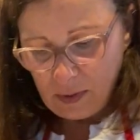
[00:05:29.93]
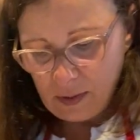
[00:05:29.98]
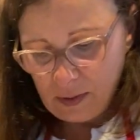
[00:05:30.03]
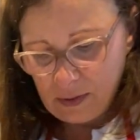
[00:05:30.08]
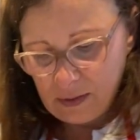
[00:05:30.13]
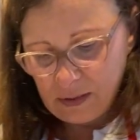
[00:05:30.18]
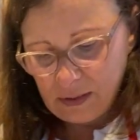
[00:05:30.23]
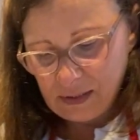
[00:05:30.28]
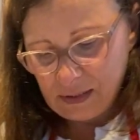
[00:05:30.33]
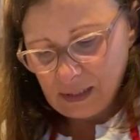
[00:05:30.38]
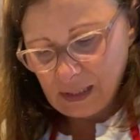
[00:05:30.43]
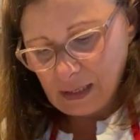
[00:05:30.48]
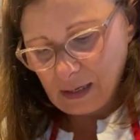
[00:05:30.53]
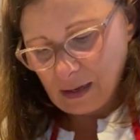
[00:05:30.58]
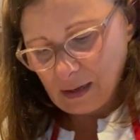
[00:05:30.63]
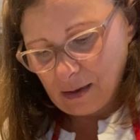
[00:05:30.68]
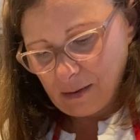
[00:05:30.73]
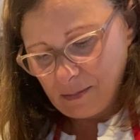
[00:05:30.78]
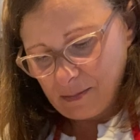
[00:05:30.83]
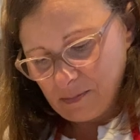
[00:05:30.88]
This is like
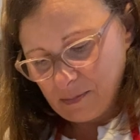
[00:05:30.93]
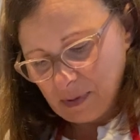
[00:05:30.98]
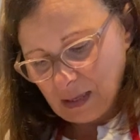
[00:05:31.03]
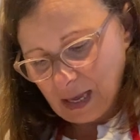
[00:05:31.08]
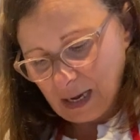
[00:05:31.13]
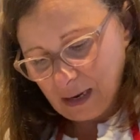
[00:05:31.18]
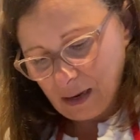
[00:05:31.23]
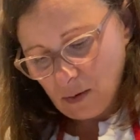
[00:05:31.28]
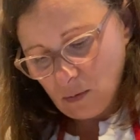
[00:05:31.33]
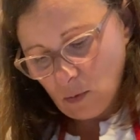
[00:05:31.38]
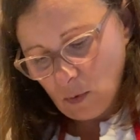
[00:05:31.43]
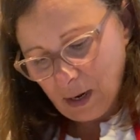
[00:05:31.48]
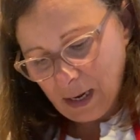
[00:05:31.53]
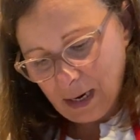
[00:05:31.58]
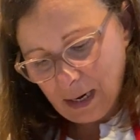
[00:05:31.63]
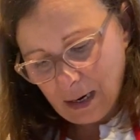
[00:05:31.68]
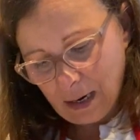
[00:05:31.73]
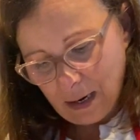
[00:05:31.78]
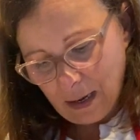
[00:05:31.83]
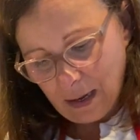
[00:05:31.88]
a black and white
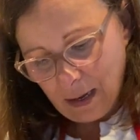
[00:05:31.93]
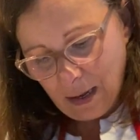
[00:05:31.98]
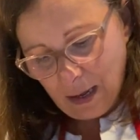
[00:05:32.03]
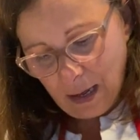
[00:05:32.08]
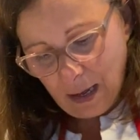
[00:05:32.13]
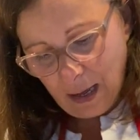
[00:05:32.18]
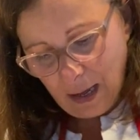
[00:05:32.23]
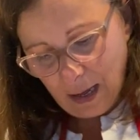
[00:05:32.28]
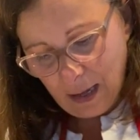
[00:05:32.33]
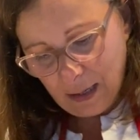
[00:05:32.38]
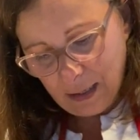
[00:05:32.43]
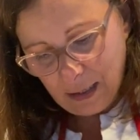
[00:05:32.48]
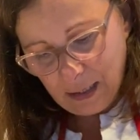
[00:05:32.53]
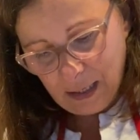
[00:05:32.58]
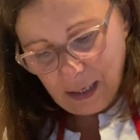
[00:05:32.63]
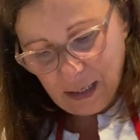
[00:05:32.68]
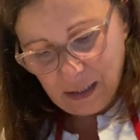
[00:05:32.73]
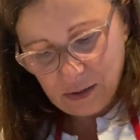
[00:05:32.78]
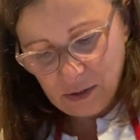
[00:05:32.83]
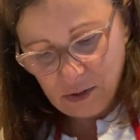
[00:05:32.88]

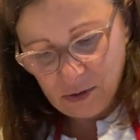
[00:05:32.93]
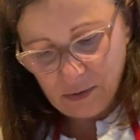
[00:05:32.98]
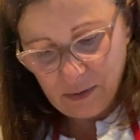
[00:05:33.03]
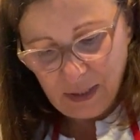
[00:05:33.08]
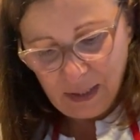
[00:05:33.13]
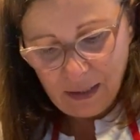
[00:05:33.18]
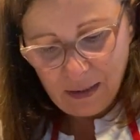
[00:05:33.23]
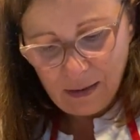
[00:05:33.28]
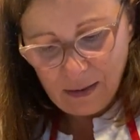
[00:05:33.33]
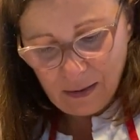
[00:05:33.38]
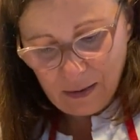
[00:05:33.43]
holiday treat.